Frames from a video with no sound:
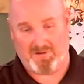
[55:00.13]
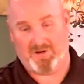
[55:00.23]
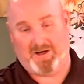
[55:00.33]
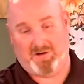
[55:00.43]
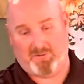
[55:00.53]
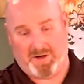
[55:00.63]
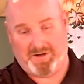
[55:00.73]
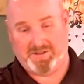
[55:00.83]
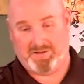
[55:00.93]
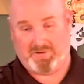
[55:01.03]
and
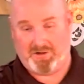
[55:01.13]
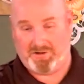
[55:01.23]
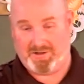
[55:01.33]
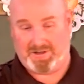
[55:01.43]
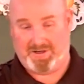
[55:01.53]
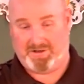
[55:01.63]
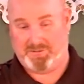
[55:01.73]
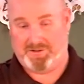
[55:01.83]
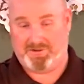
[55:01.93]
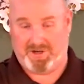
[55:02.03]
greatness of all the
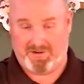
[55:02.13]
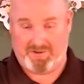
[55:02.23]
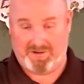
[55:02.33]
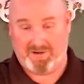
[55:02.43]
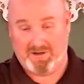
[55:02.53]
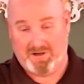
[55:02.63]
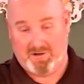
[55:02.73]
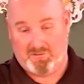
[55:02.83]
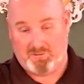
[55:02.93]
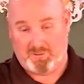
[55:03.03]
kingdoms under heaven
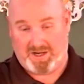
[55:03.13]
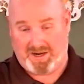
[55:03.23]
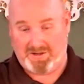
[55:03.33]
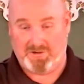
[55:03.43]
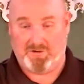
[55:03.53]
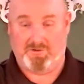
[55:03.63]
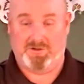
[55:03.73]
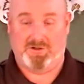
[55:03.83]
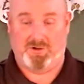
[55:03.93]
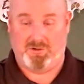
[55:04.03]
will be handed over
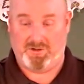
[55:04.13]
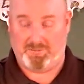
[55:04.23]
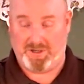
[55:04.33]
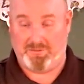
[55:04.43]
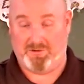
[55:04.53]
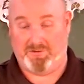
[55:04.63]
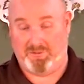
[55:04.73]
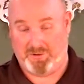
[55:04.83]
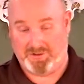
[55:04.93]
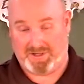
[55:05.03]
to the holy people of the
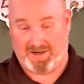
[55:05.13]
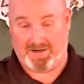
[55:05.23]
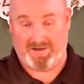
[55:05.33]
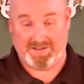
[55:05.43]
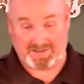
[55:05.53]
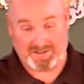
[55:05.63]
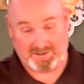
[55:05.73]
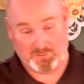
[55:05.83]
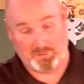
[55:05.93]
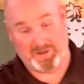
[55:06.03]
Most High. His
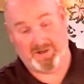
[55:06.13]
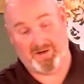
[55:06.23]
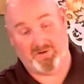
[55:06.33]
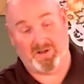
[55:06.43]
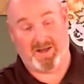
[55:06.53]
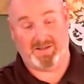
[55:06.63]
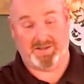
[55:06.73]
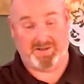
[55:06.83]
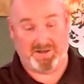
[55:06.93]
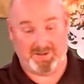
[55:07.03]
kingdom will be an
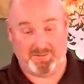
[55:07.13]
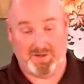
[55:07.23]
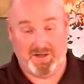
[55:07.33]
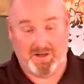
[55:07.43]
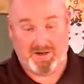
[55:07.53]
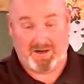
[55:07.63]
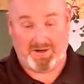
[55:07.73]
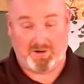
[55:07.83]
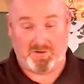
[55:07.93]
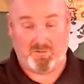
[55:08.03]
everlasting kingdom, and
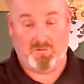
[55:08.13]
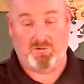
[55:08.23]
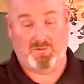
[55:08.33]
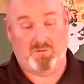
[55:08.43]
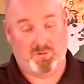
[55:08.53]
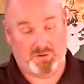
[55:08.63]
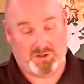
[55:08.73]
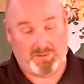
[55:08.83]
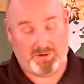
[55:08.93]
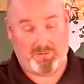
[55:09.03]
all the rulers will
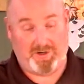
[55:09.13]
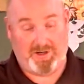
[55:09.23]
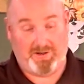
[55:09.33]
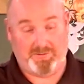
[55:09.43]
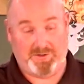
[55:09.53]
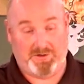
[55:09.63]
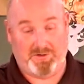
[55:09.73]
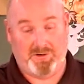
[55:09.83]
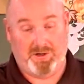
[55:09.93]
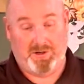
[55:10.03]
worship and obey him."
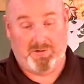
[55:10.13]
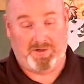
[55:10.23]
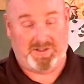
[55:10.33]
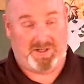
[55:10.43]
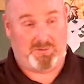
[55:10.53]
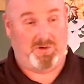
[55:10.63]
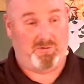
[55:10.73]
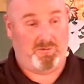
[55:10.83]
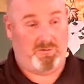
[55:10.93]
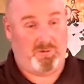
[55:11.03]
So when it says we
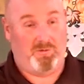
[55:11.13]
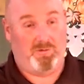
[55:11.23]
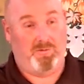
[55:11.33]
will